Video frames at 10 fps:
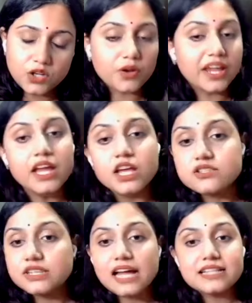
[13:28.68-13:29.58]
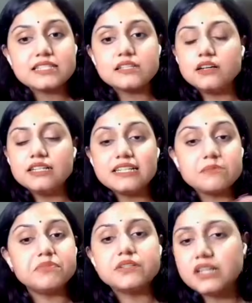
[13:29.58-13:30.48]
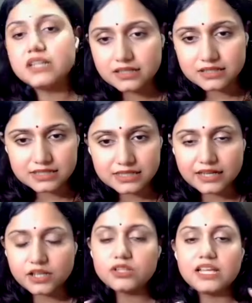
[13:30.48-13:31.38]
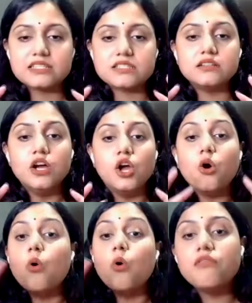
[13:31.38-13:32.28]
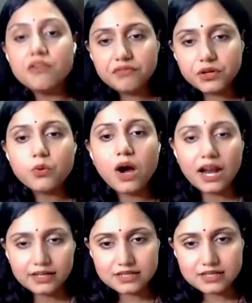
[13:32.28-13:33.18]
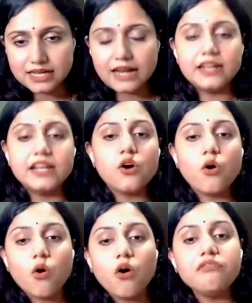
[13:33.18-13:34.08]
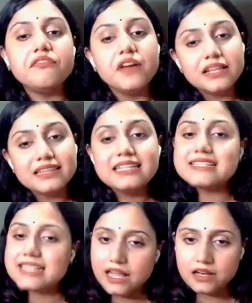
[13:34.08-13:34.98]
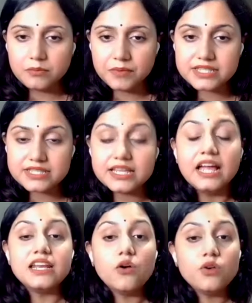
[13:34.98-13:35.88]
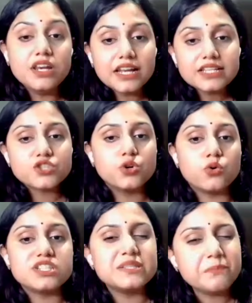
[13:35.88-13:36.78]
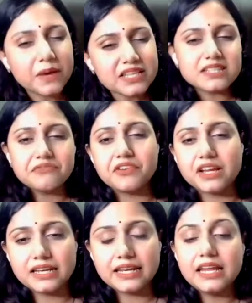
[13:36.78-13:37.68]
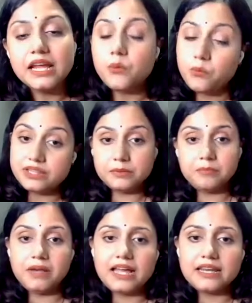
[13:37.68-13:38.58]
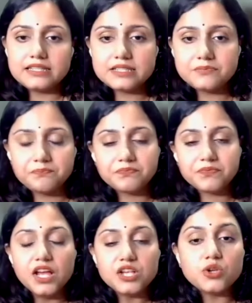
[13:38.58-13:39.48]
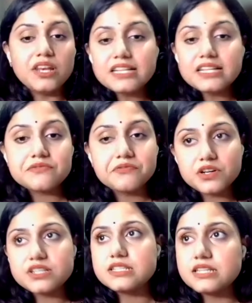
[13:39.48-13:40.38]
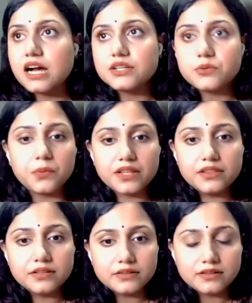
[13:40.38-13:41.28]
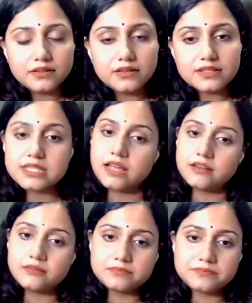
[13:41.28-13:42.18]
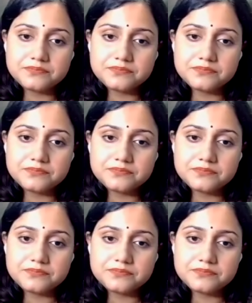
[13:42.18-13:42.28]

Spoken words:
Okay, so that's a typical understanding, or that's a overview understanding of these elements. Now let's go specifically with the planets. So let's first start with Sun.